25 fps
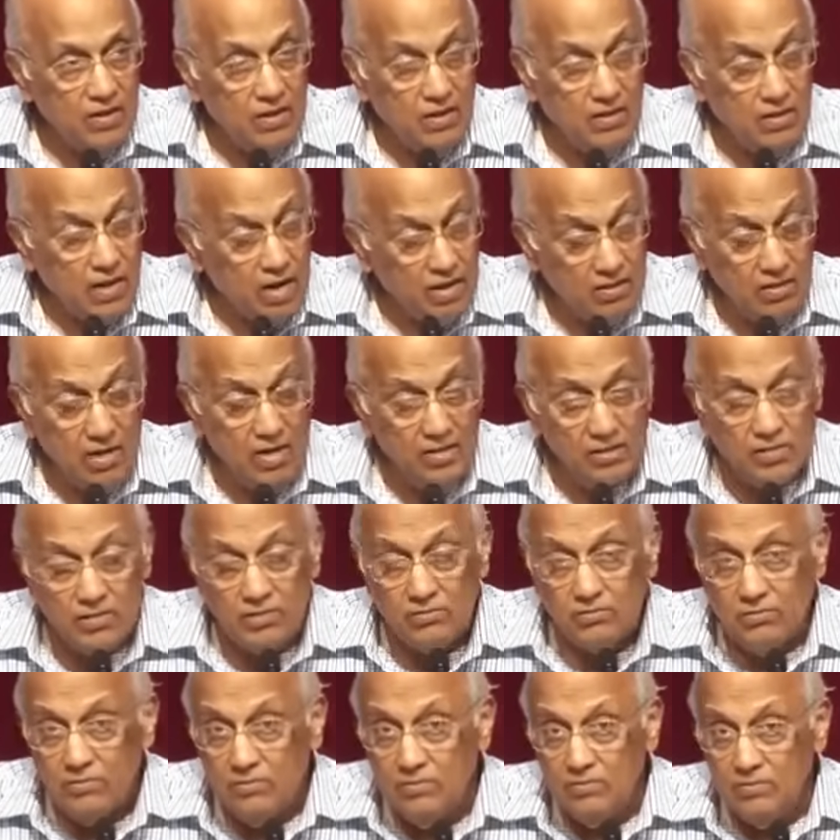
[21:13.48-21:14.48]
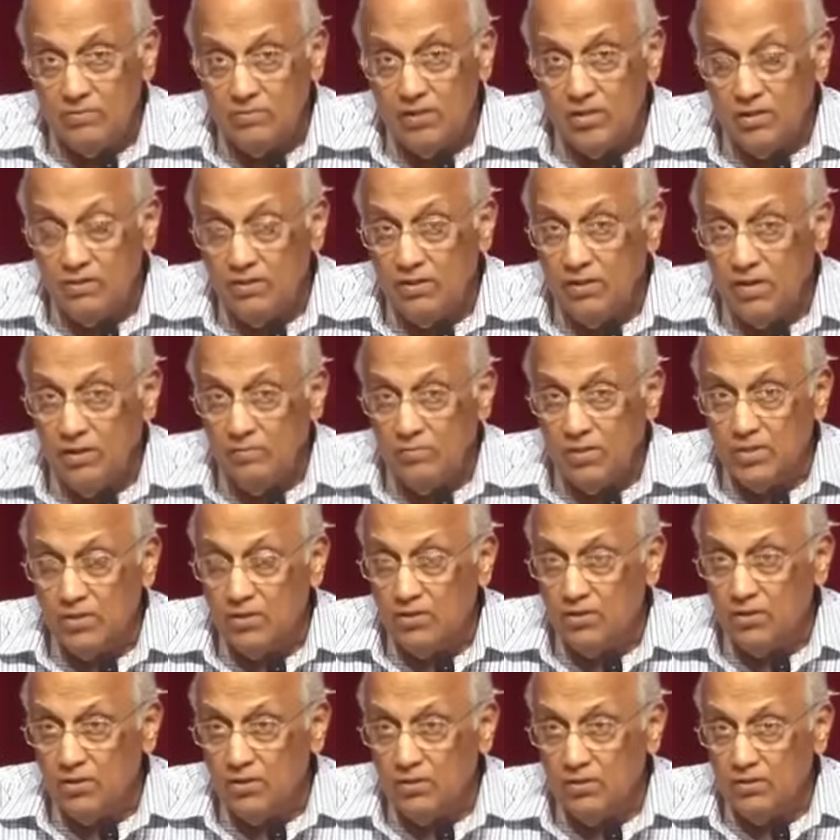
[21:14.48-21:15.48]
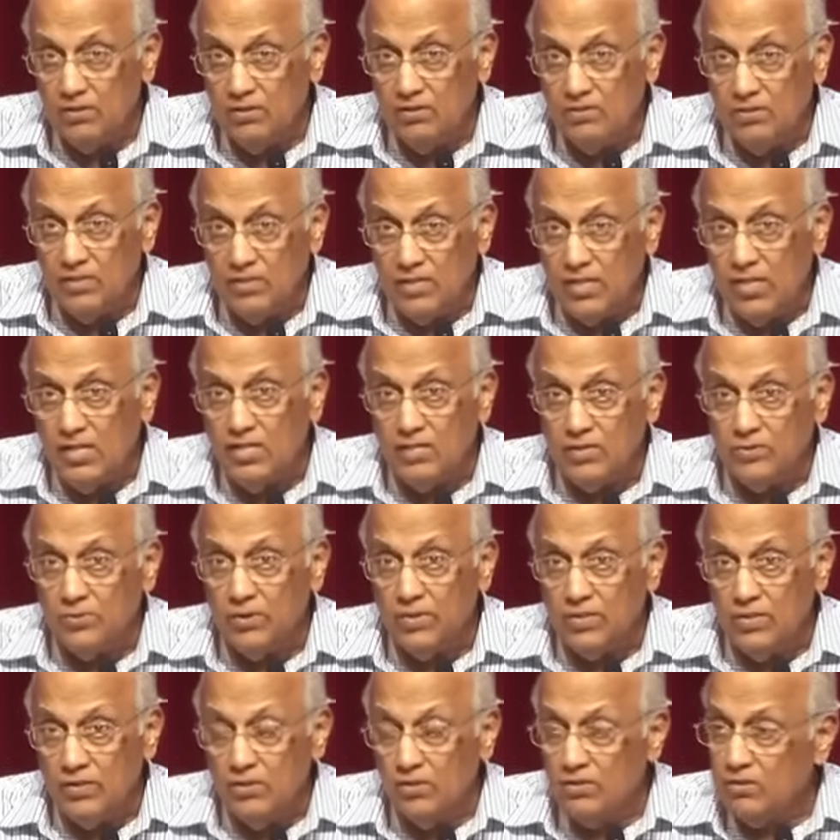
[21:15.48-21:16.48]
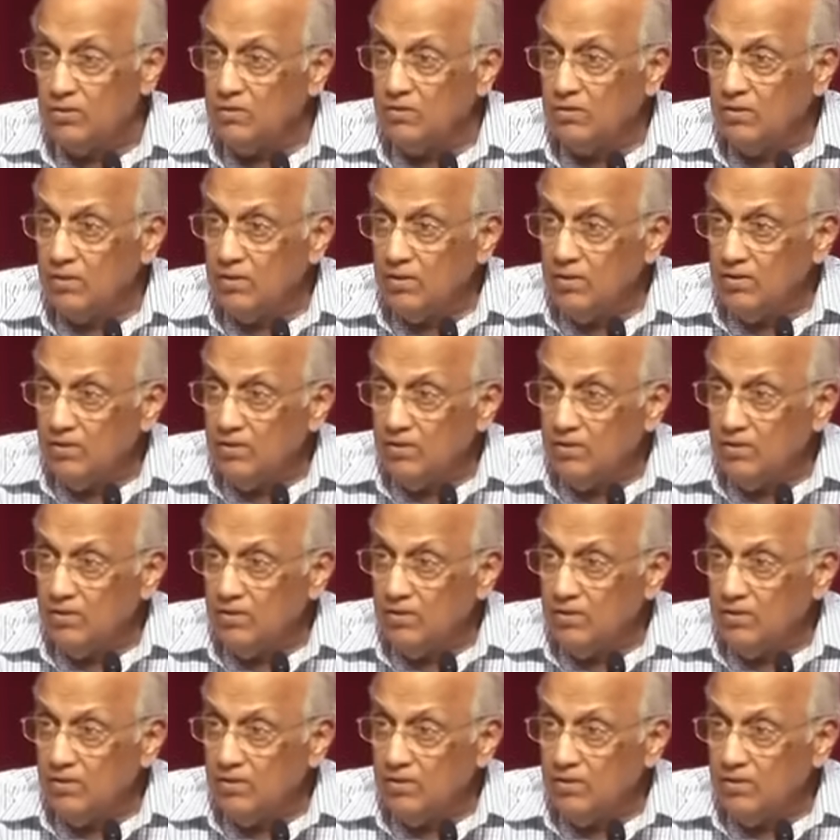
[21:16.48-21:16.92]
And that, that's the real thing. But the Lord sees whether you're,